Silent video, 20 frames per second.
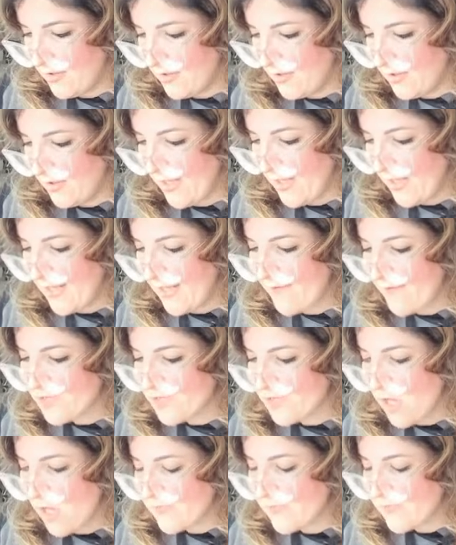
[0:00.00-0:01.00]
it kind of
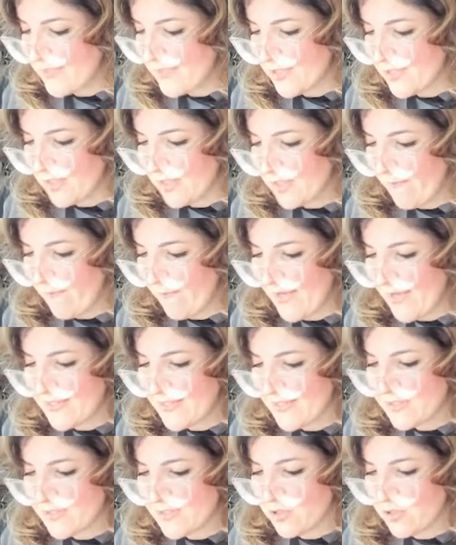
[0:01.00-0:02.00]
shocked me that the
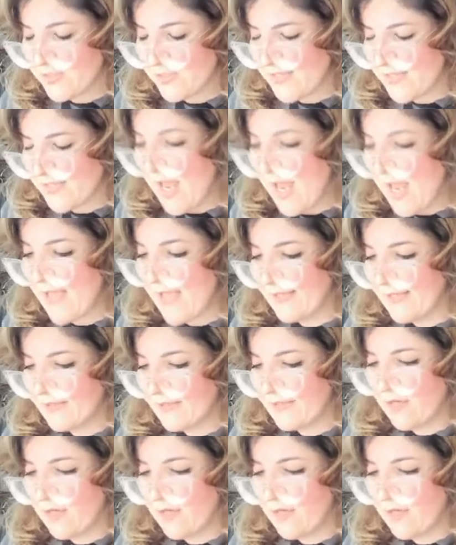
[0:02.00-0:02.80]
companions couldn't die in,